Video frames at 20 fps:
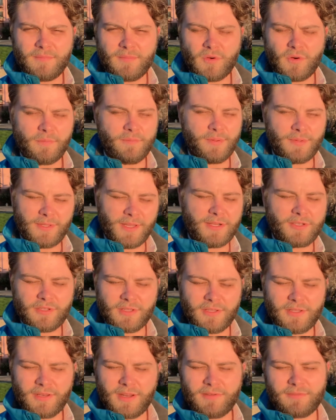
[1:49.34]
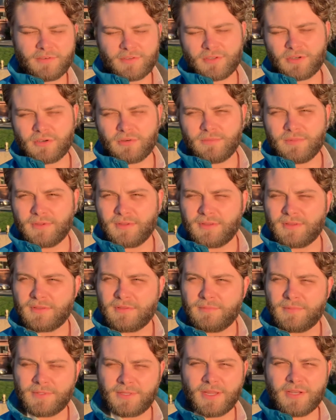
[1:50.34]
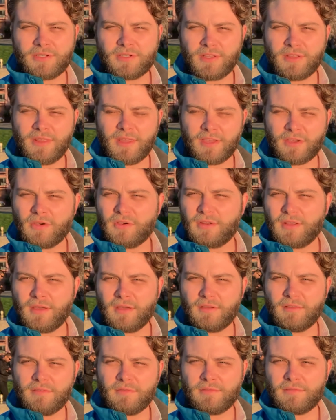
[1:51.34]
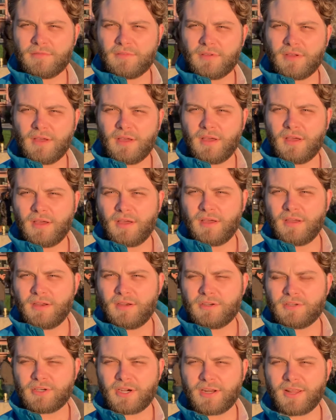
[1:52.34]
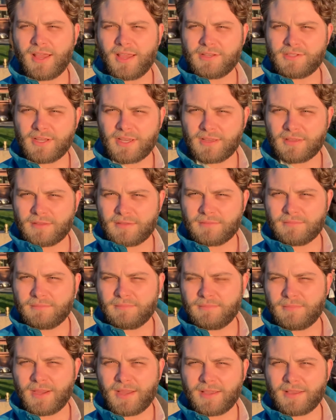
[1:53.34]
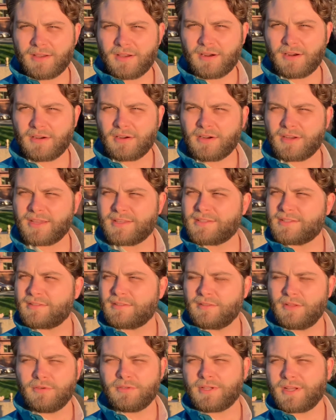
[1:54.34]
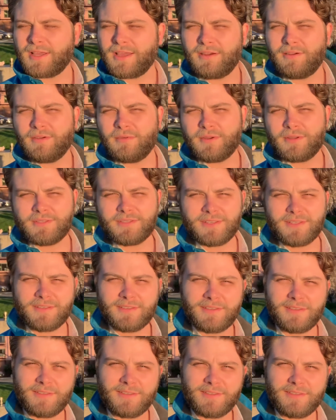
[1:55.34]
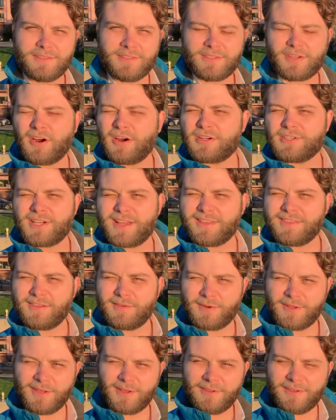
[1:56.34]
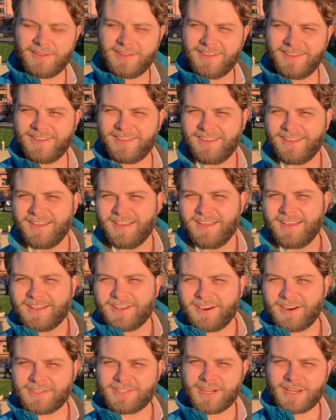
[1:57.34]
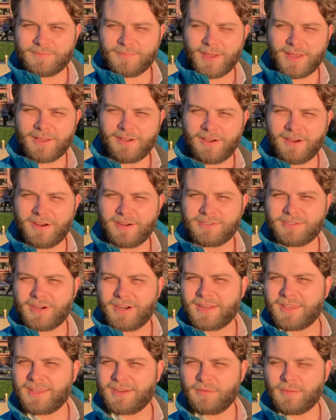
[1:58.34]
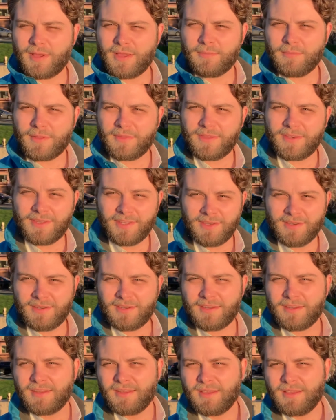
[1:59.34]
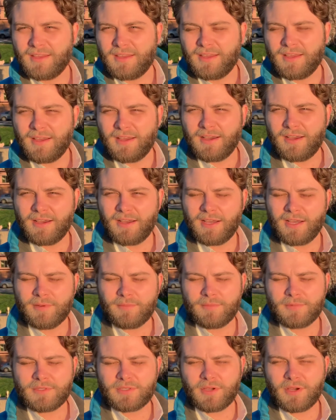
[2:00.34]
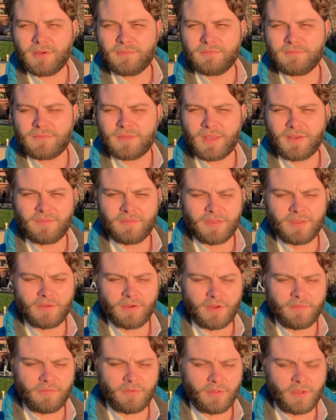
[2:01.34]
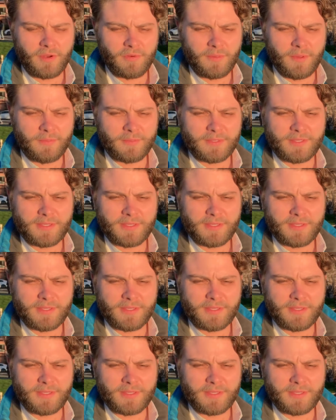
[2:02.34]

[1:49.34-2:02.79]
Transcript: or potentially, not for sure, but potentially they could have tried to hijack my car, or I guess LoJack. I don't know, what is it? It's carjack. There we go. Carjack my car and try to get away, but they didn't. So I'm definitely grateful I remained